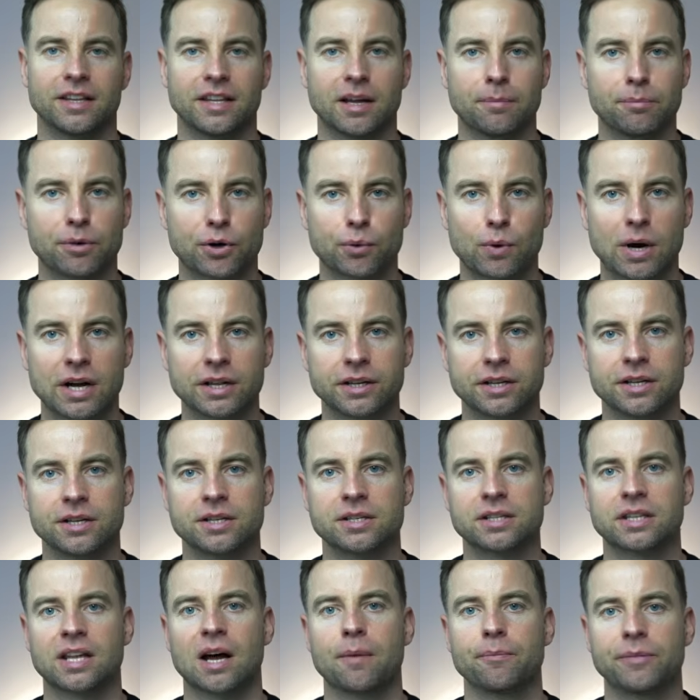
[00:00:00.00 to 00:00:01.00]
Number 1
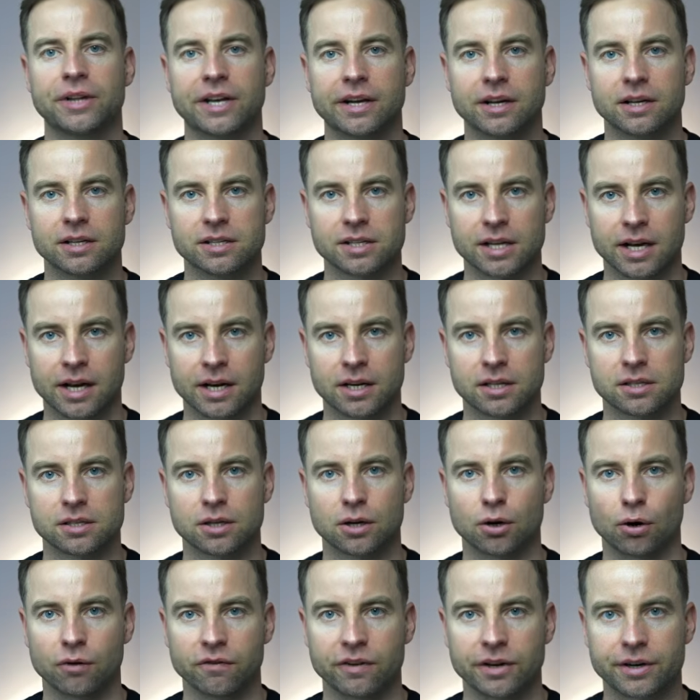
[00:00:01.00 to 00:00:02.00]
is thumbnail size
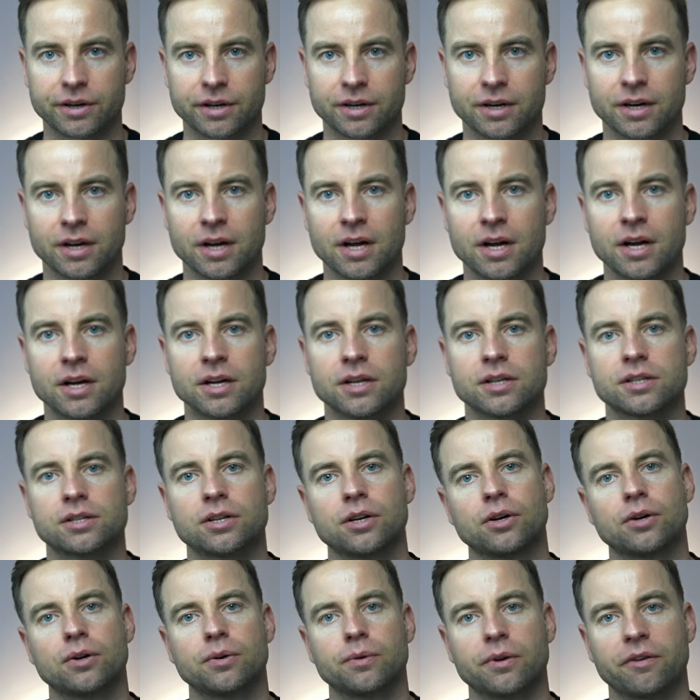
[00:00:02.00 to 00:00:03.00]
cover.
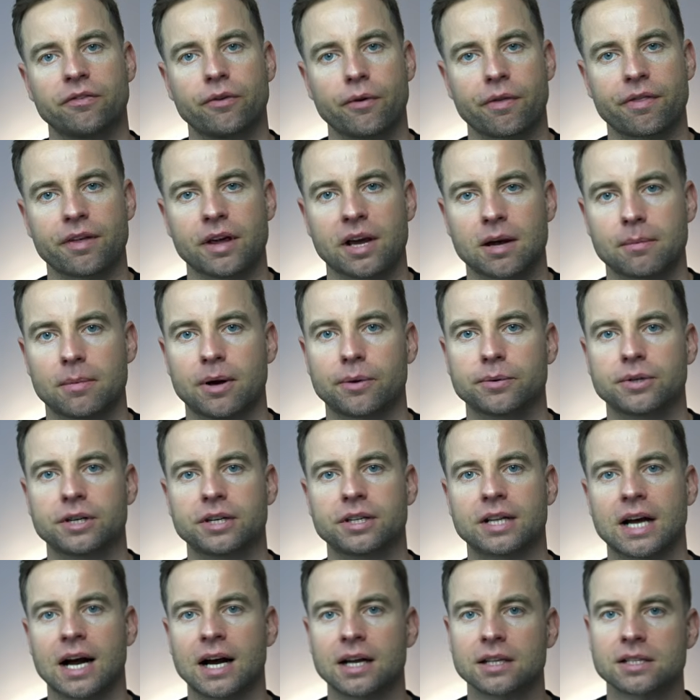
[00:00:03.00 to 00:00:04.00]
So if you think about
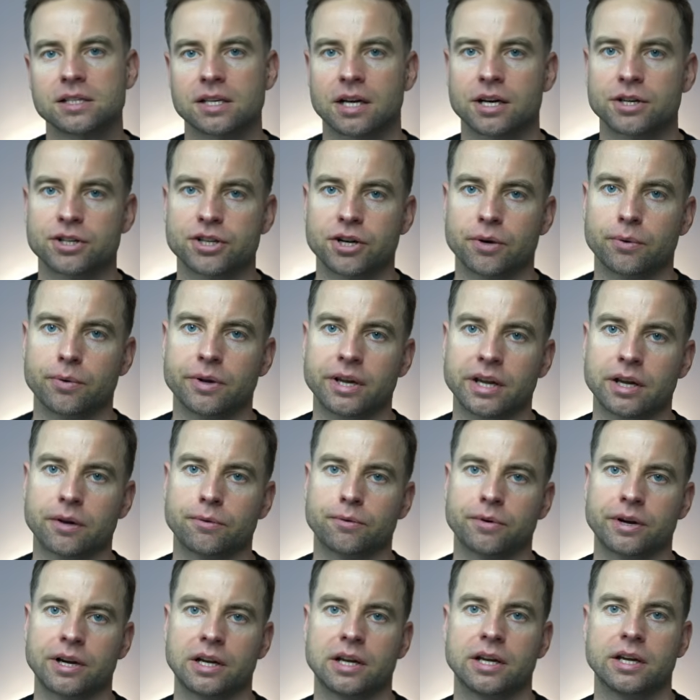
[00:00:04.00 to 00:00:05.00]
it, ads are showing
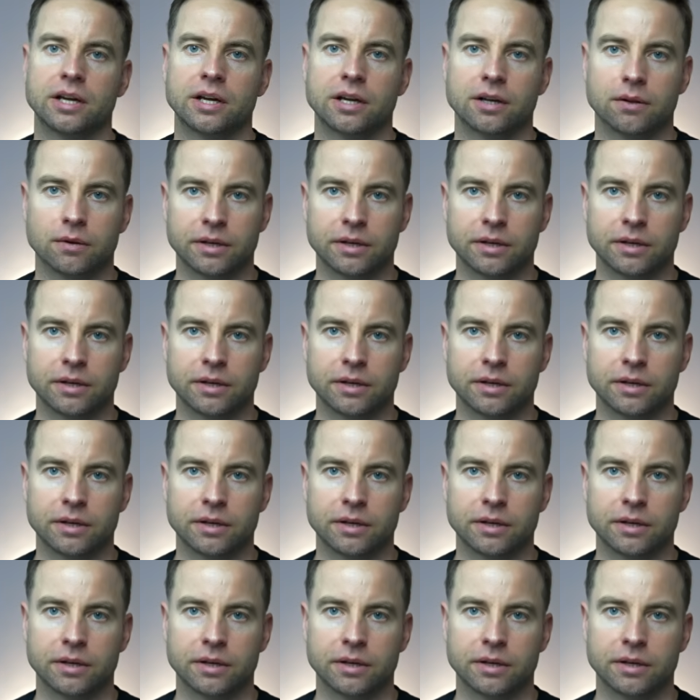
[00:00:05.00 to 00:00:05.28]
really